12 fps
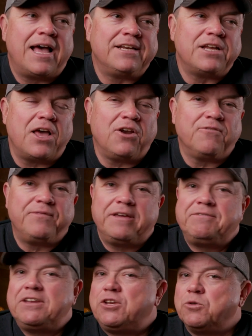
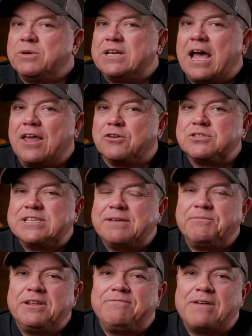$1.50 to
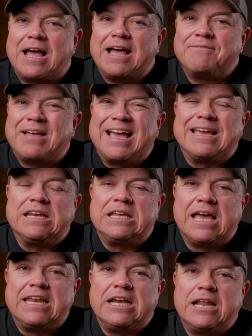$1.75. I can
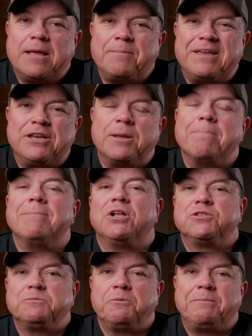cut it up into
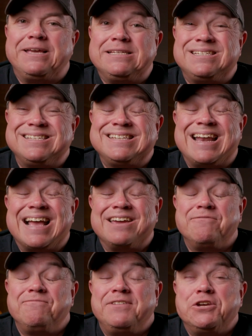multiple pieces and I
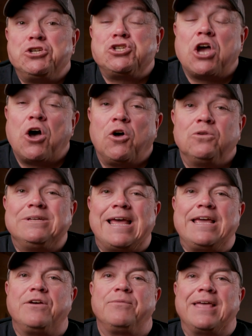can fish all
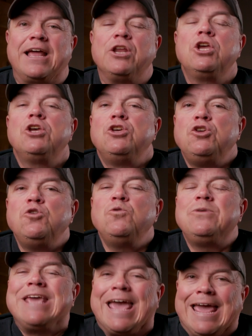day on that.
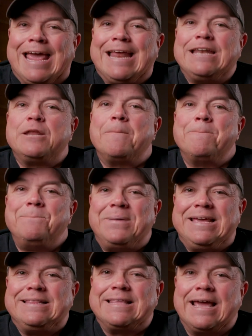You can't beat